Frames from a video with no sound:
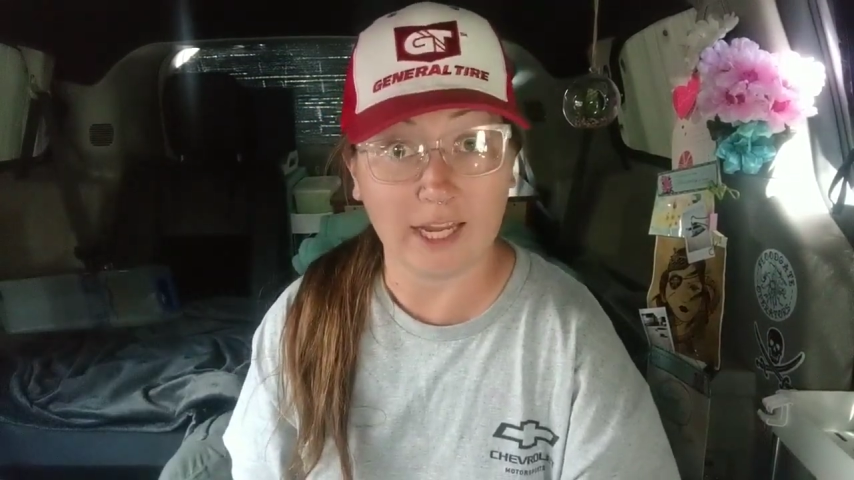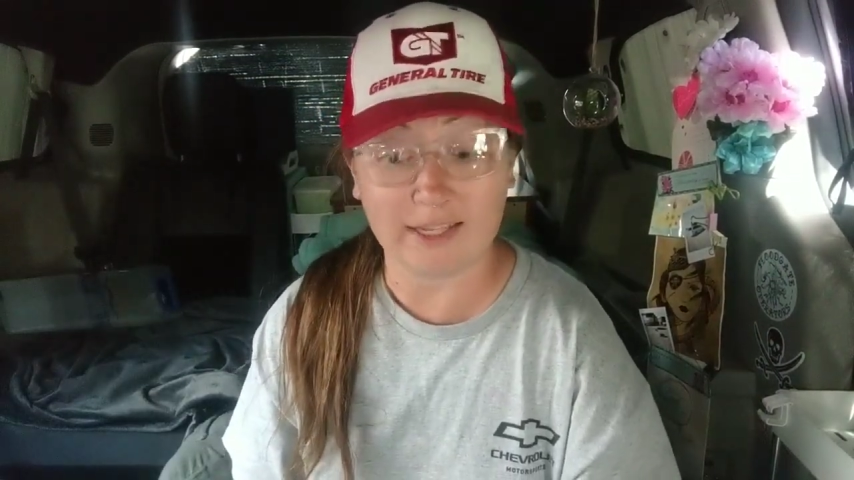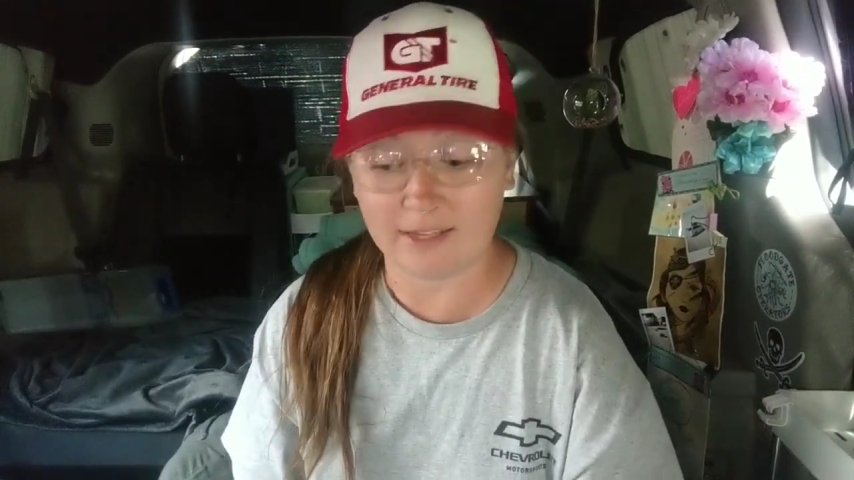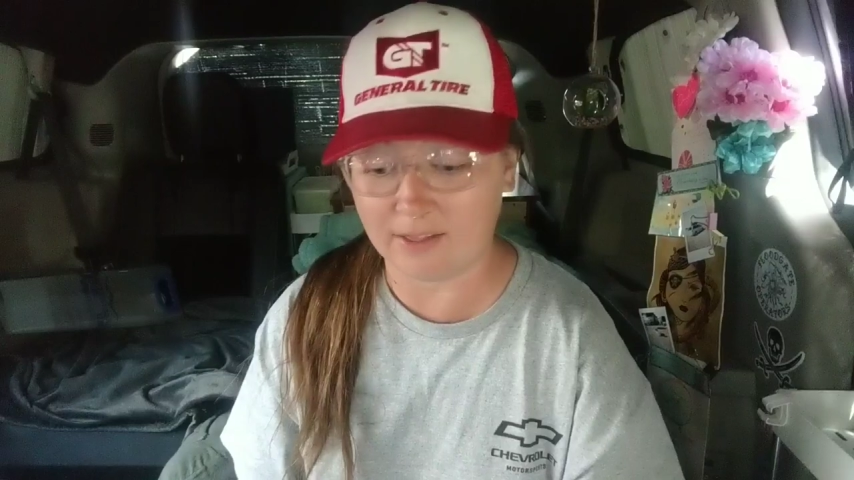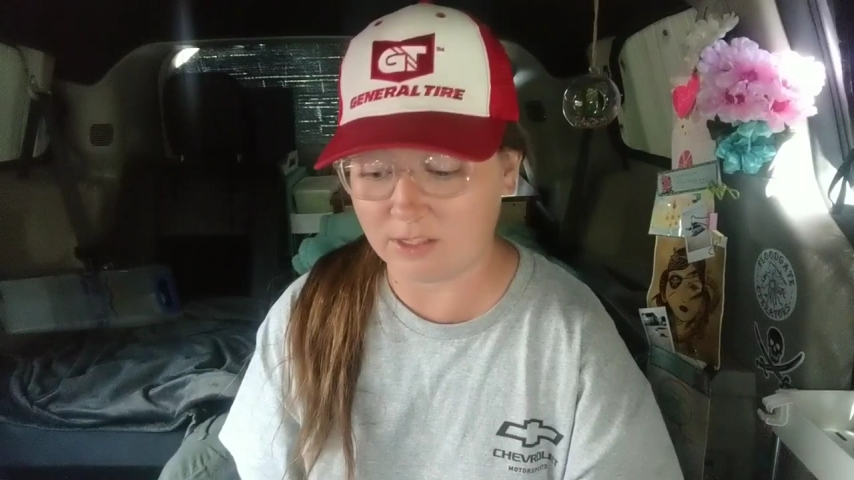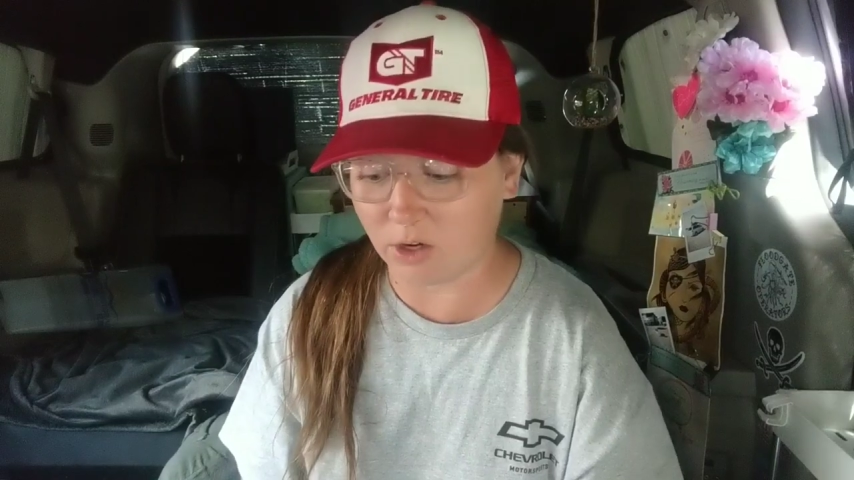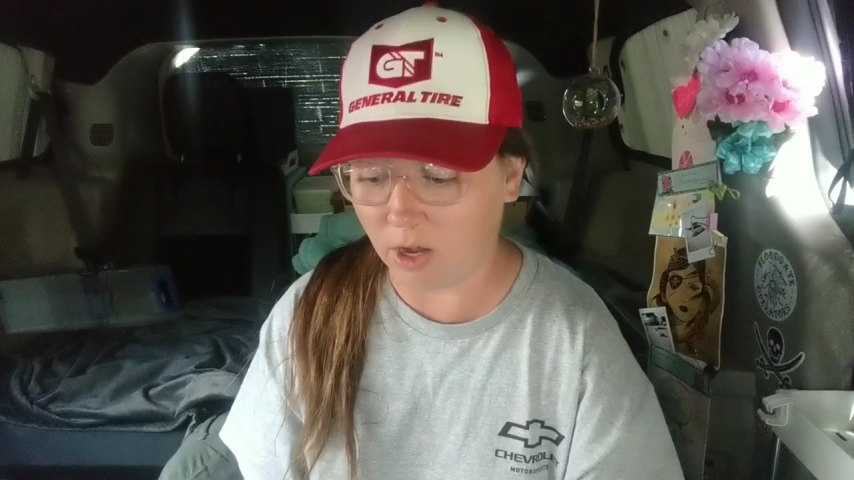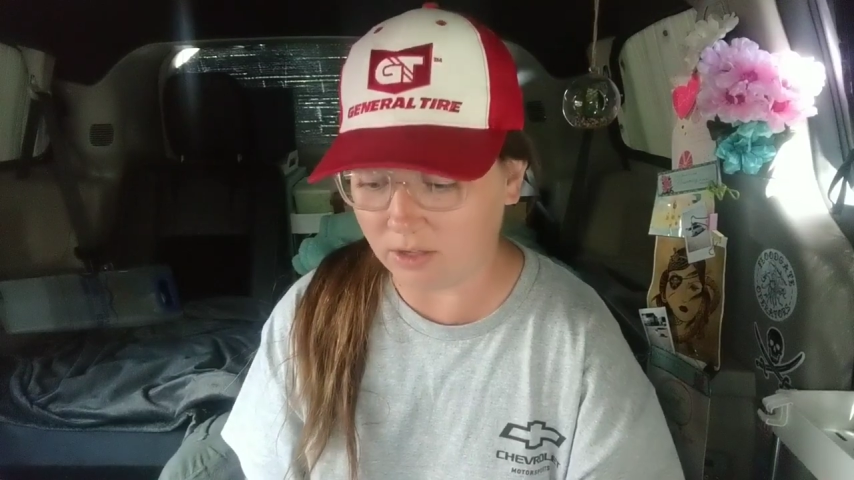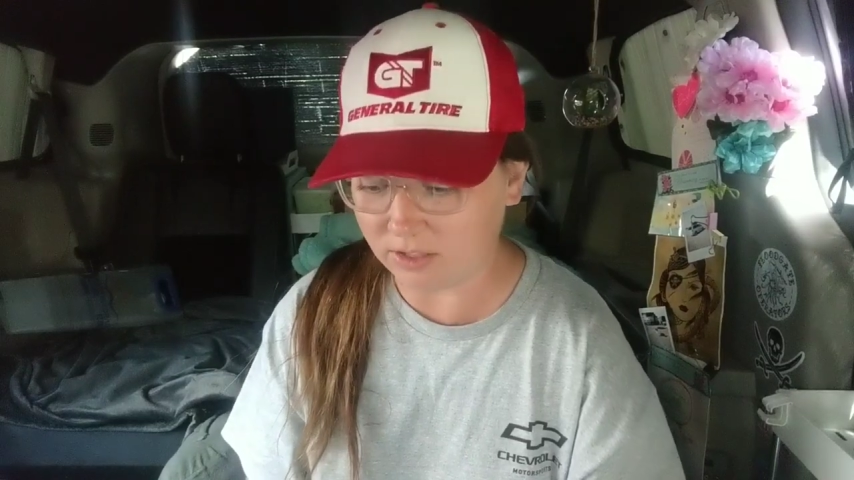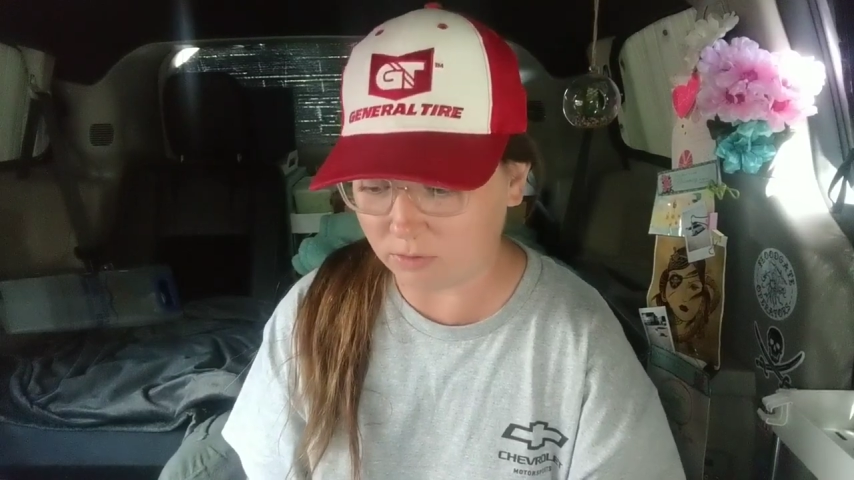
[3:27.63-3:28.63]
Like I said, these are
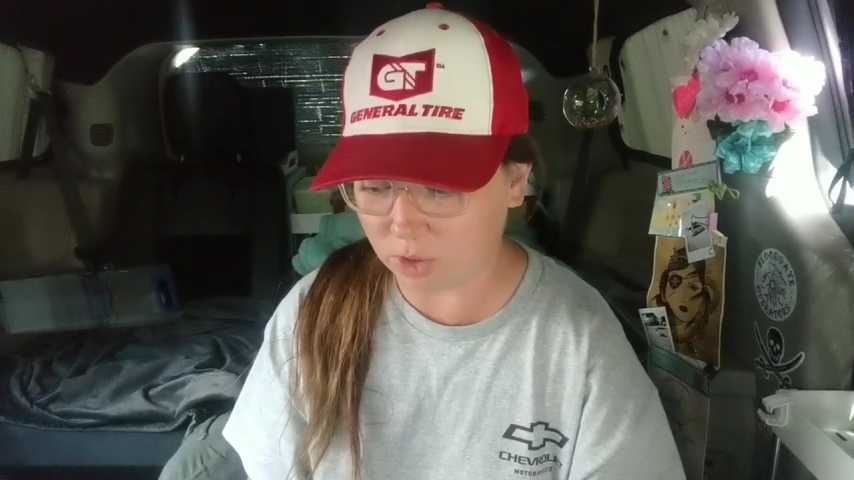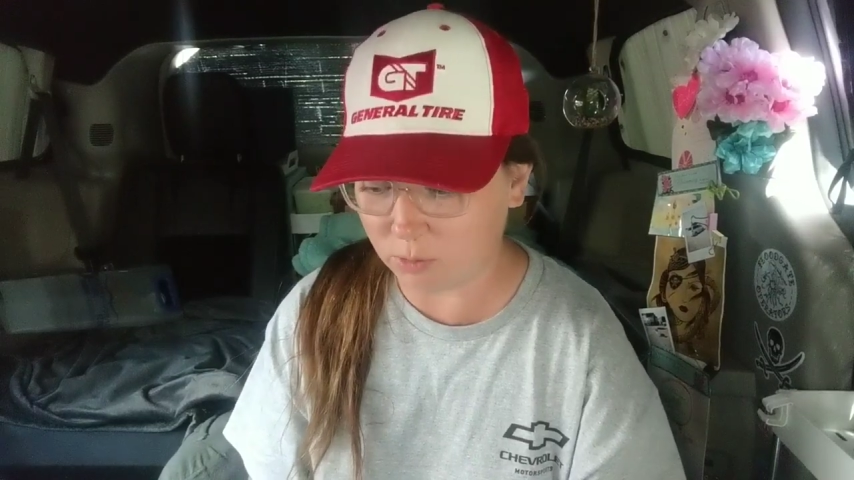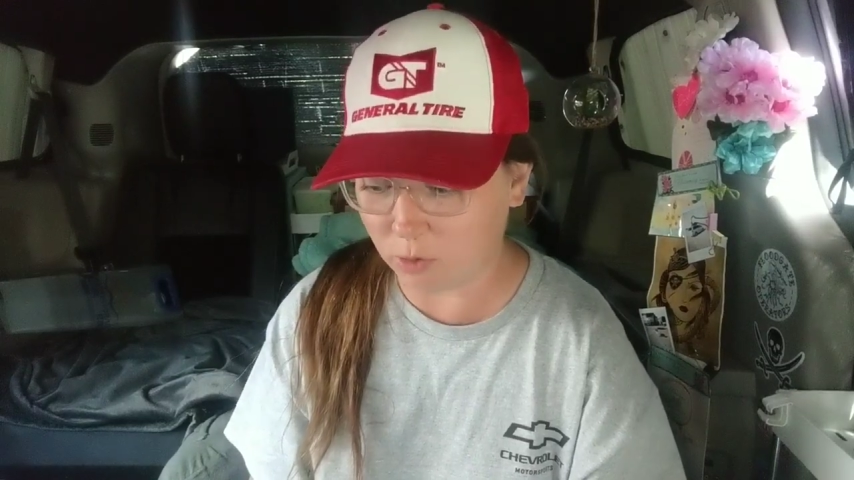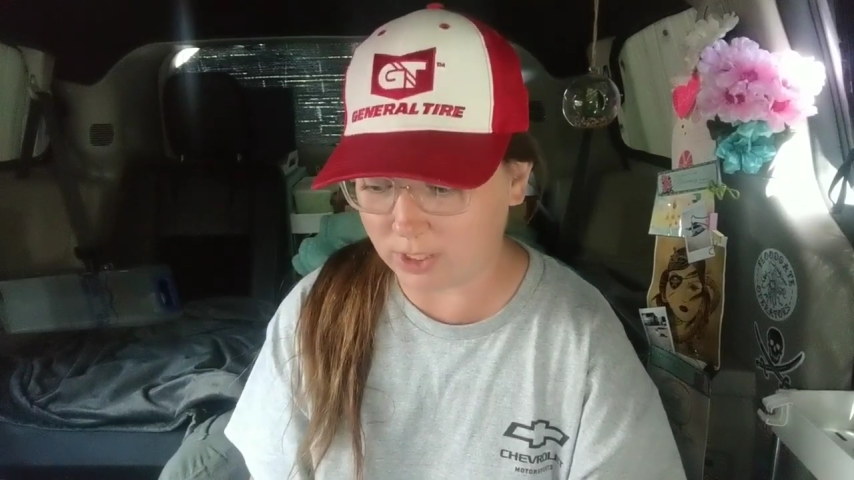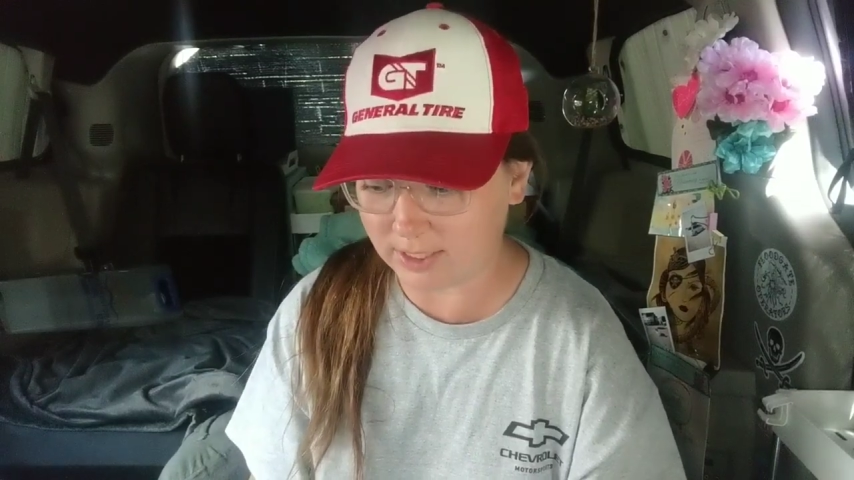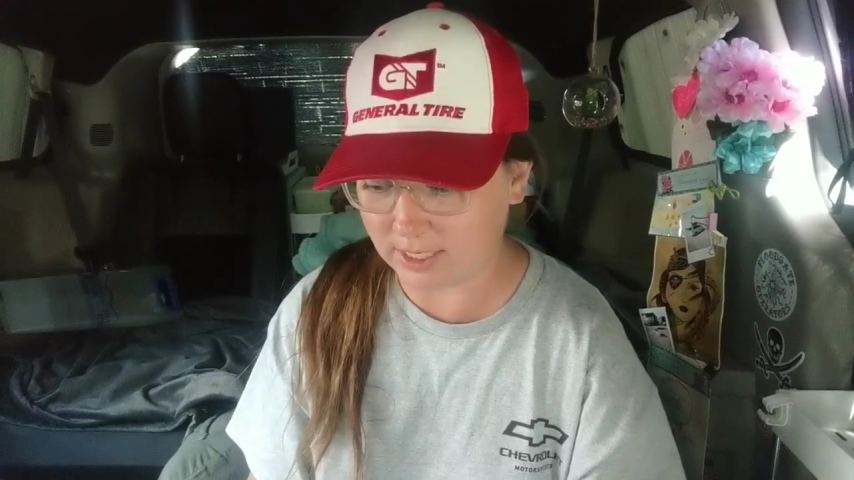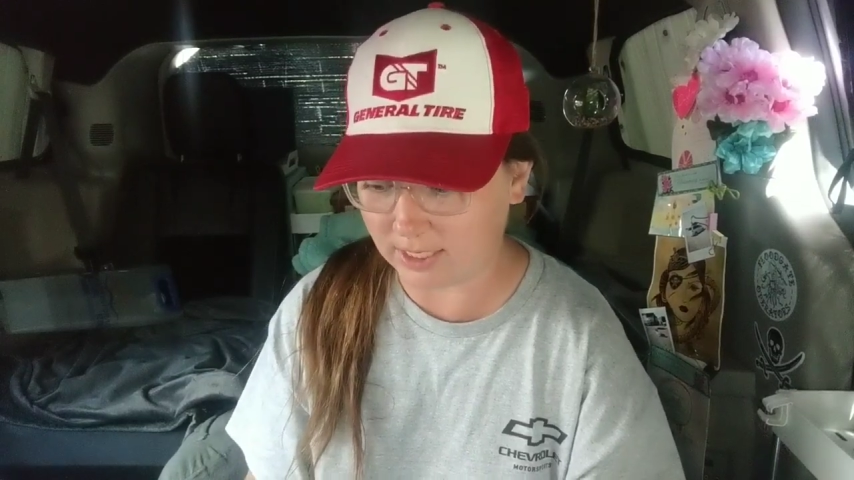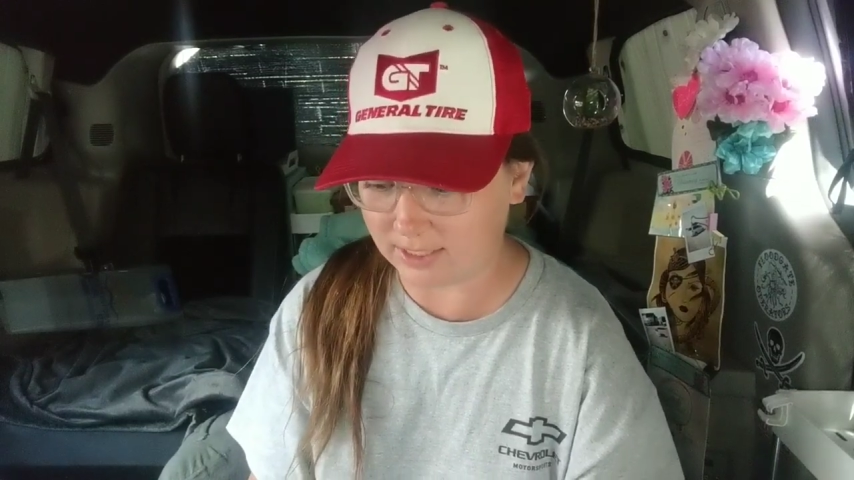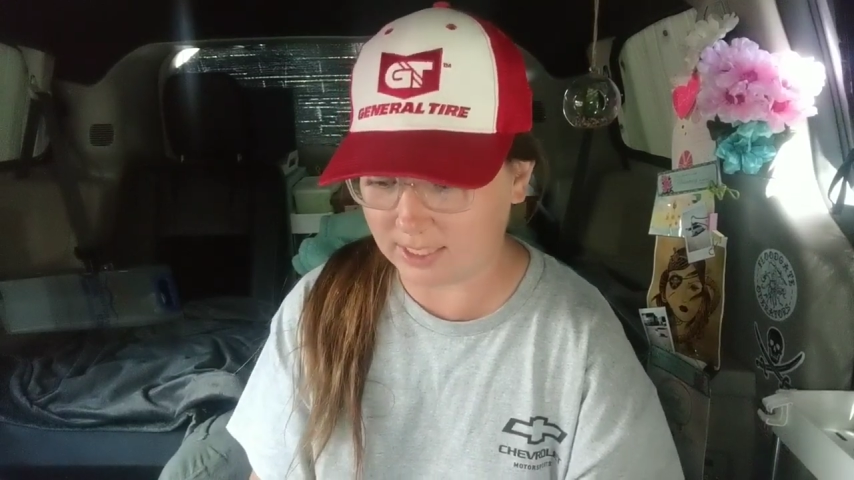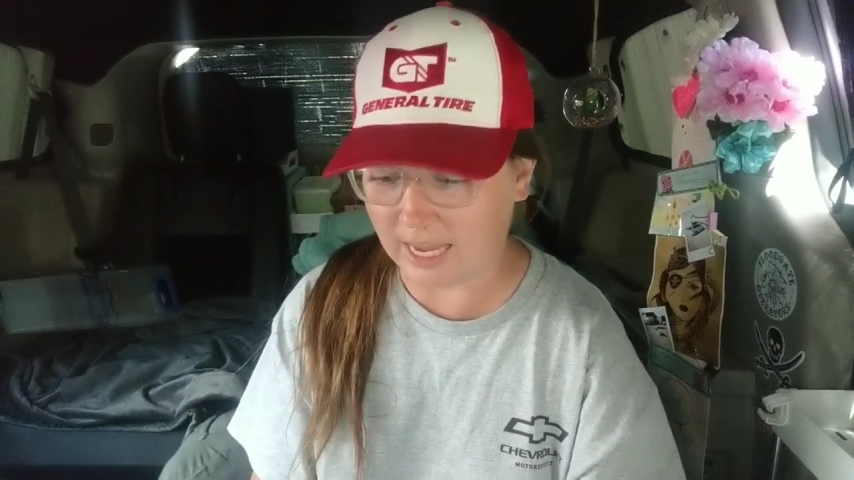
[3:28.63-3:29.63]
also
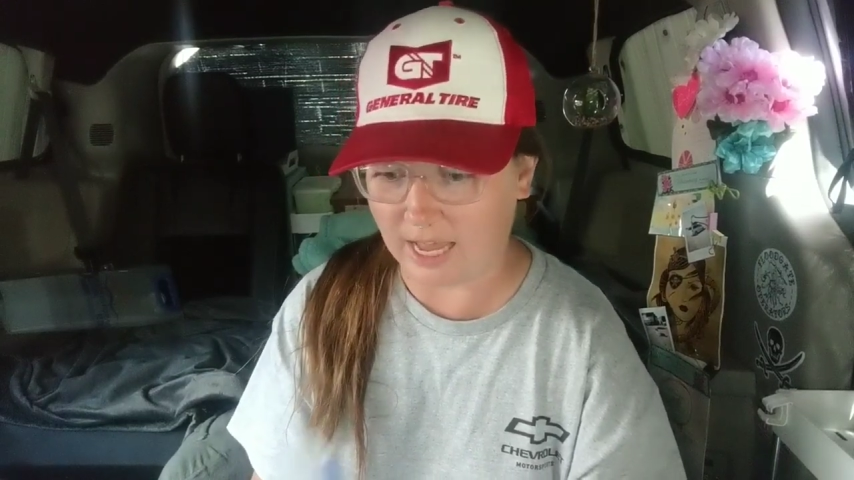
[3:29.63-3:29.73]
2.6